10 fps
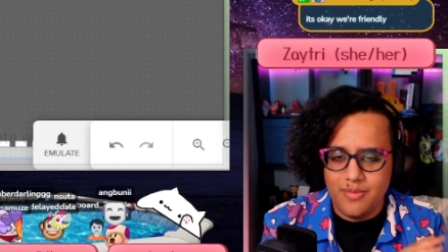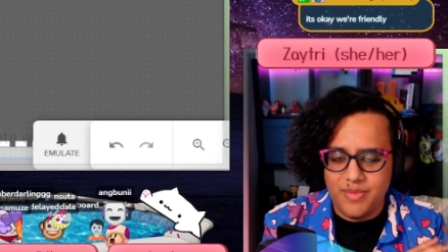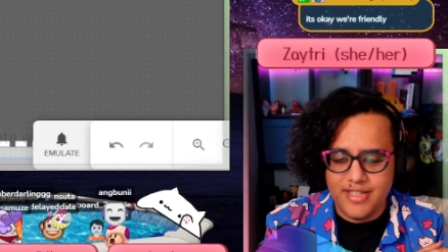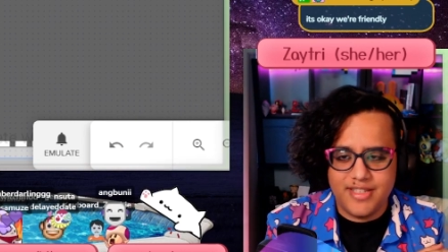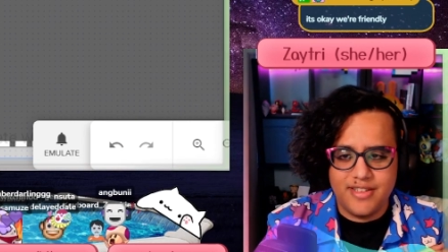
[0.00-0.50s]

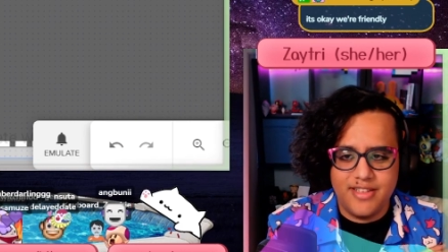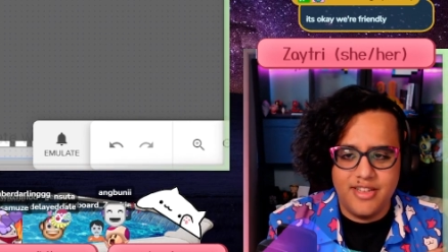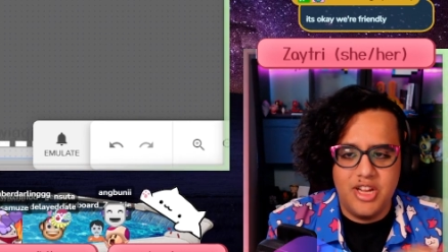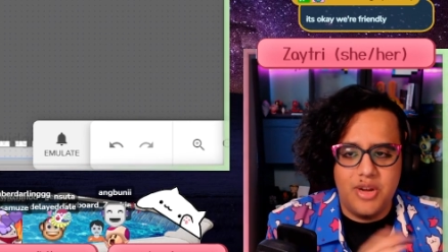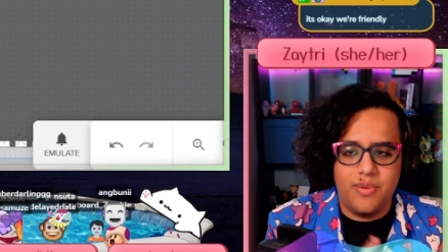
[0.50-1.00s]

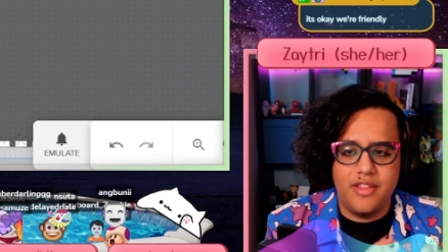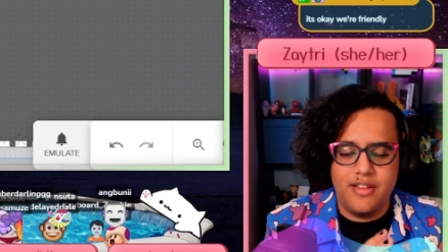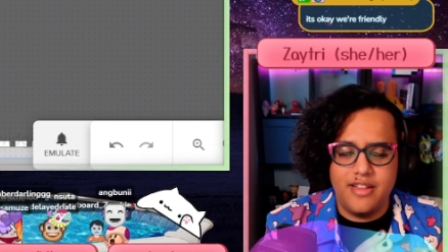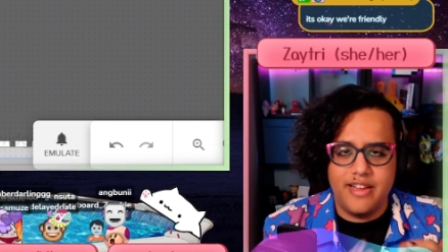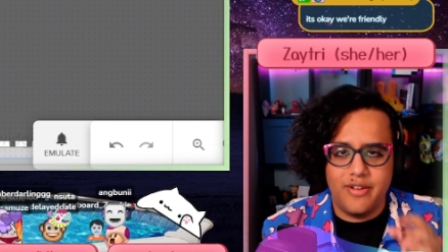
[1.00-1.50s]
basically, rather
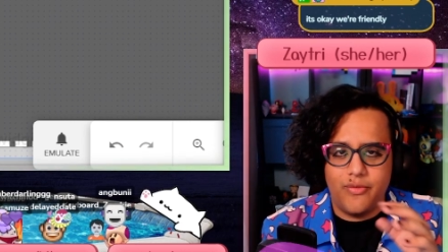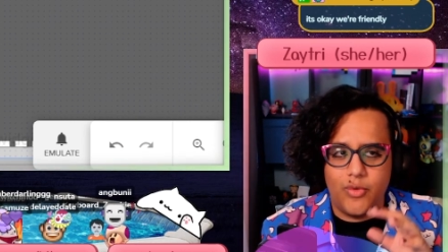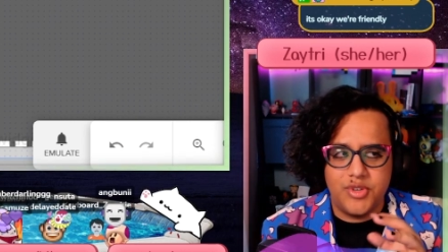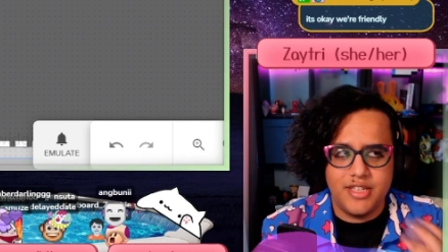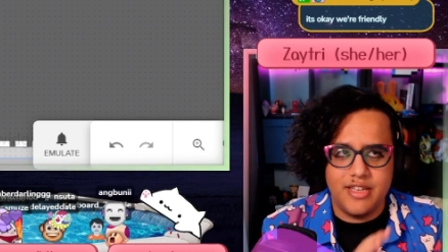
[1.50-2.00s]
than like
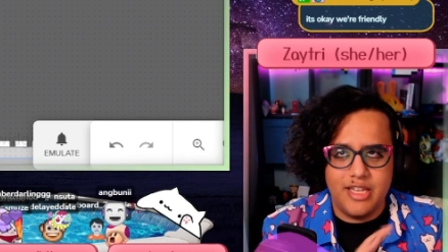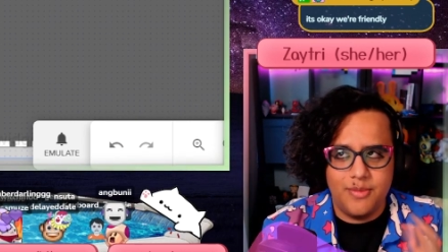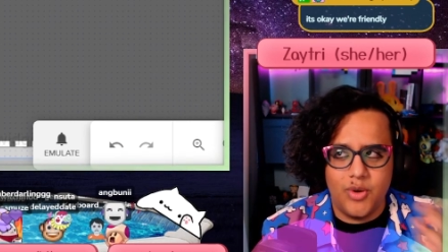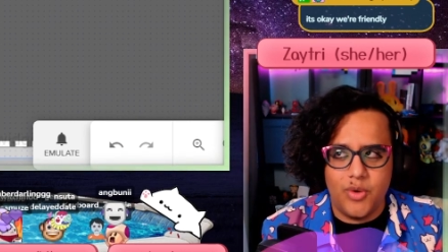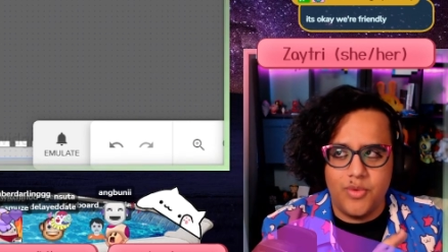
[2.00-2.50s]
enforcing an
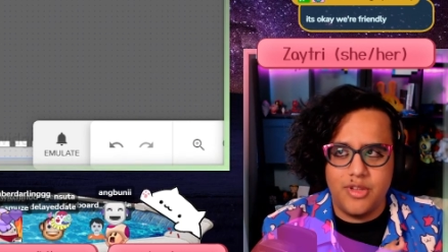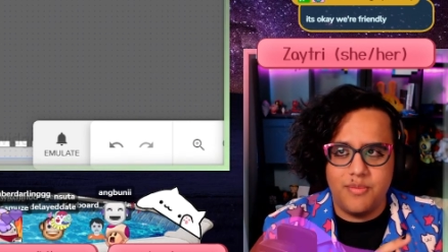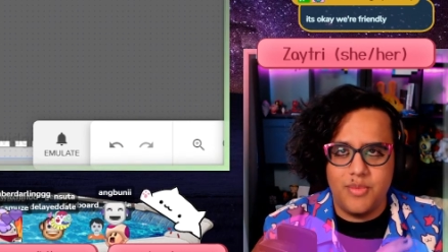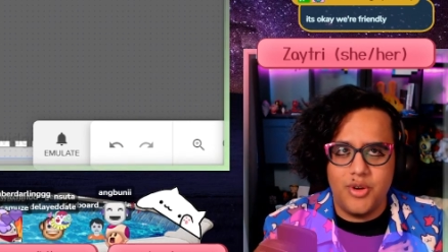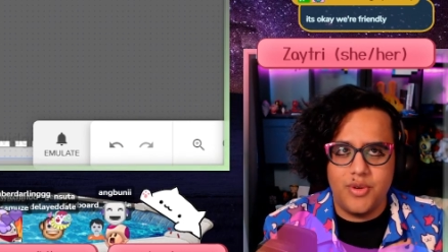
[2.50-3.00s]
emote only
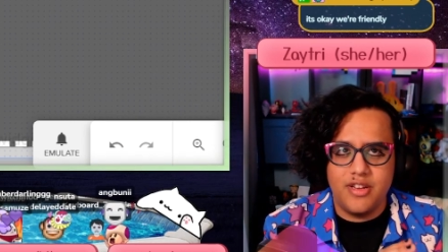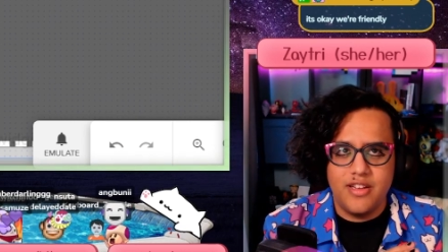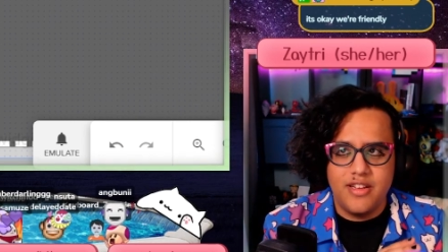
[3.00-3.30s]
mode